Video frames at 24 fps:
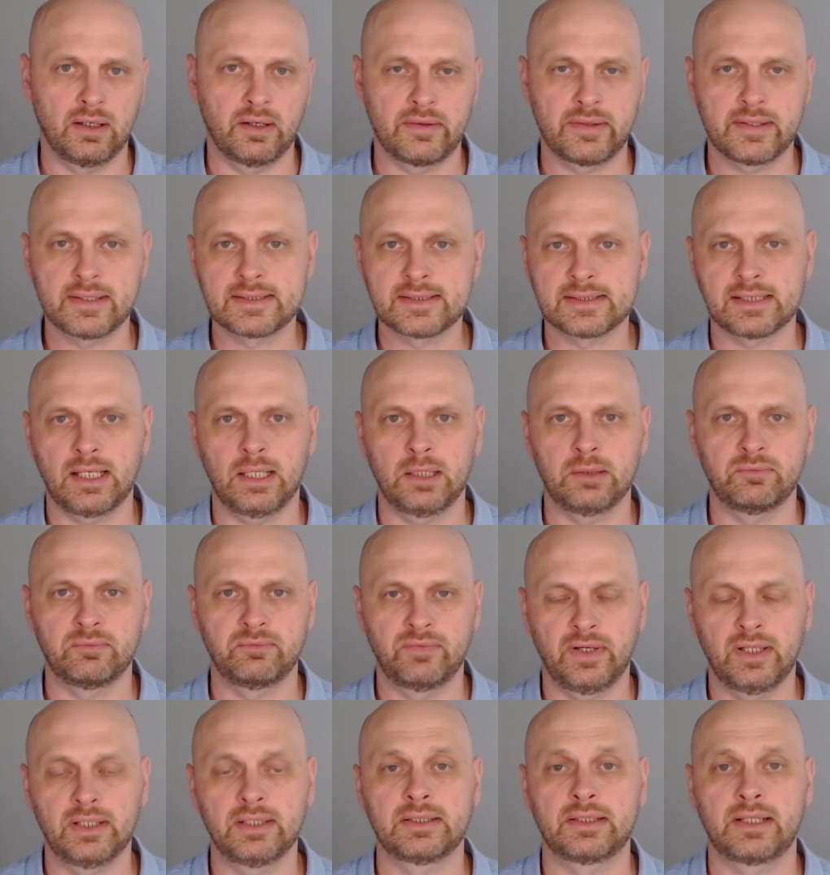This help
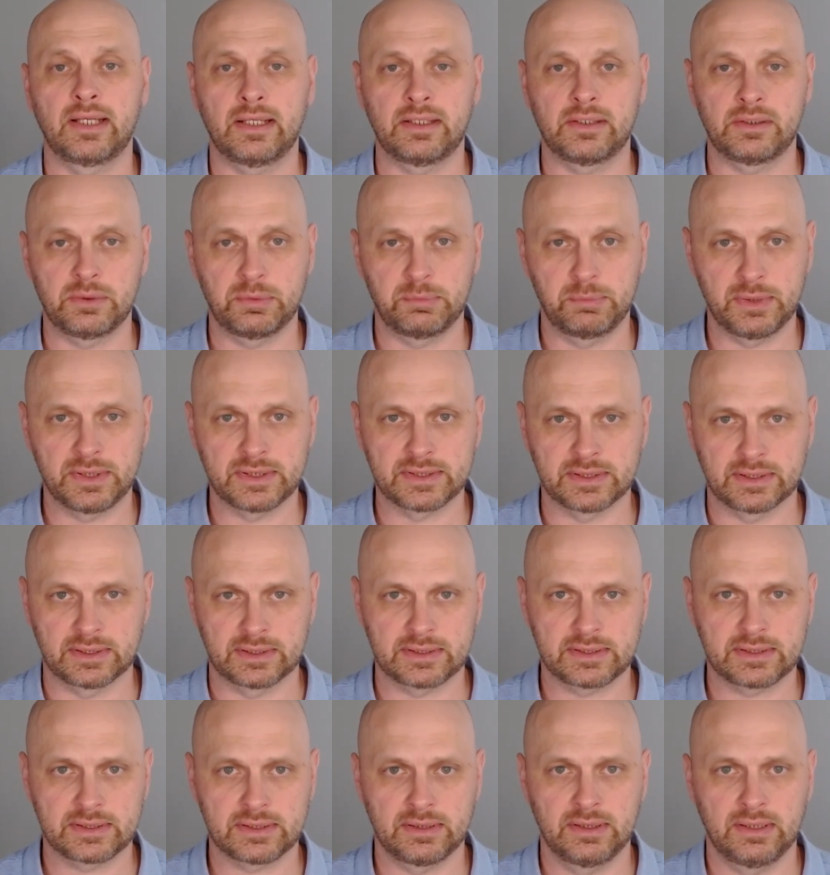validate your
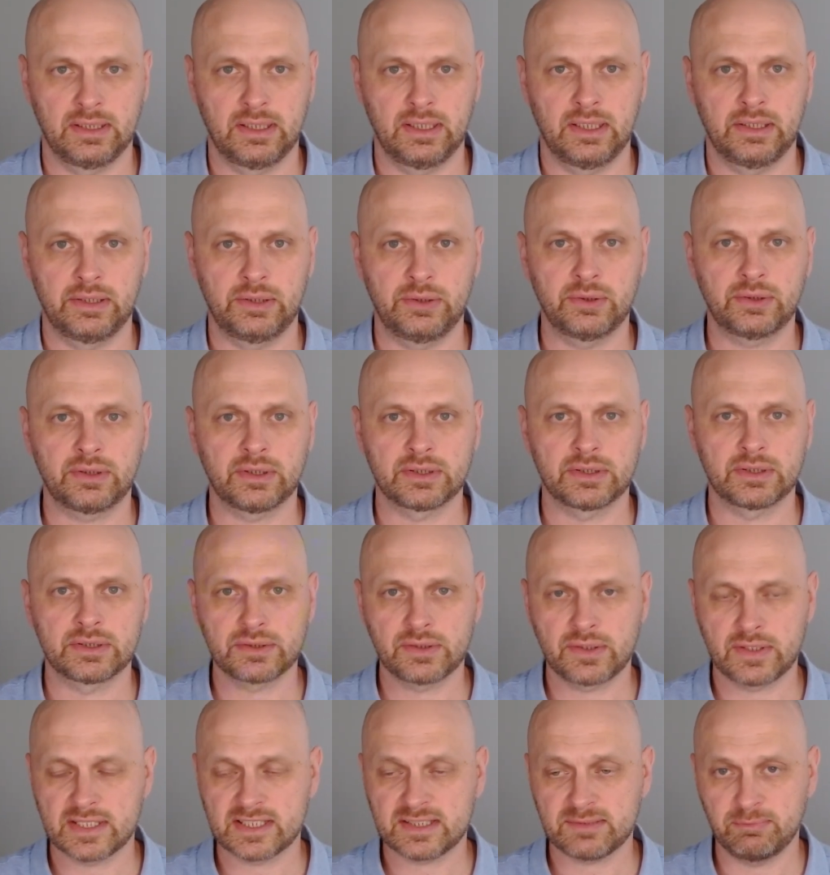business. You can
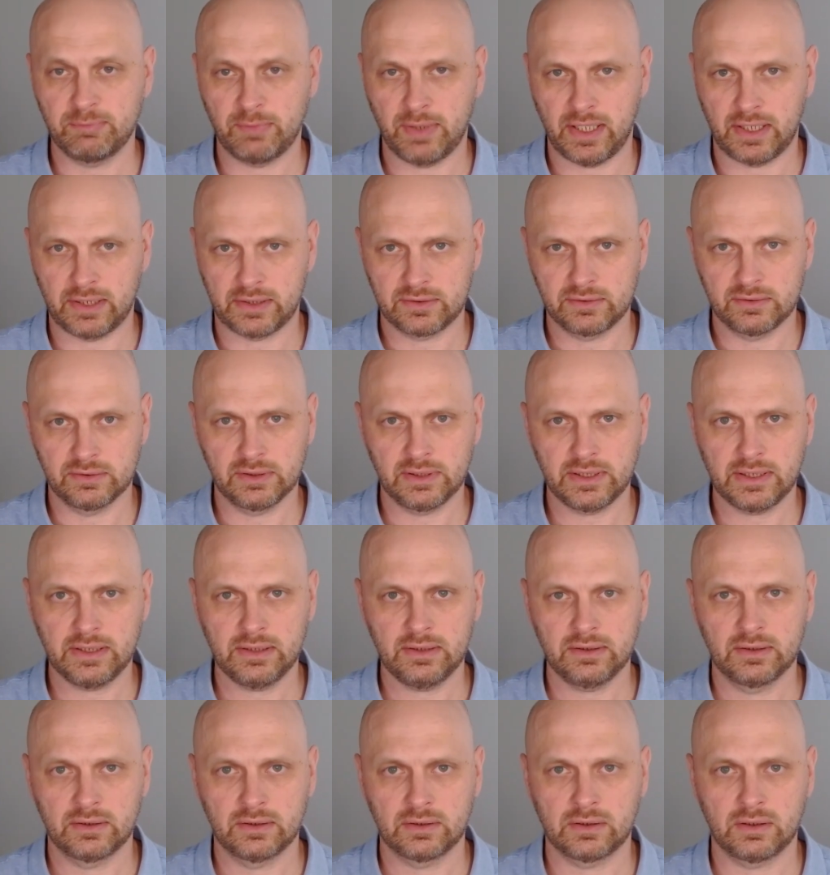do this
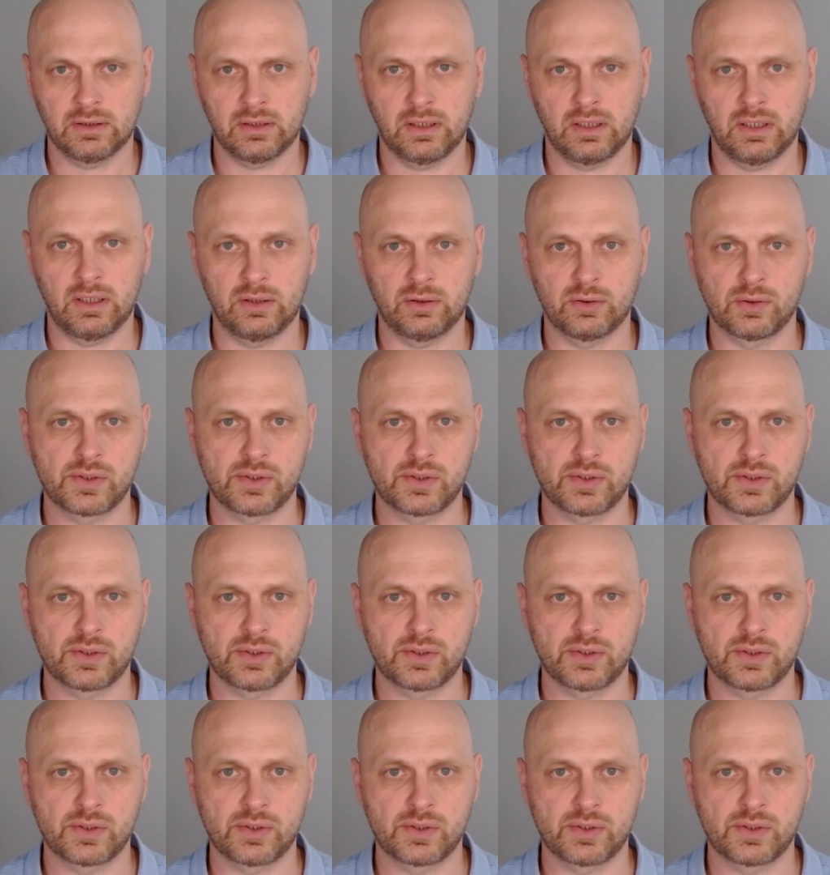manually or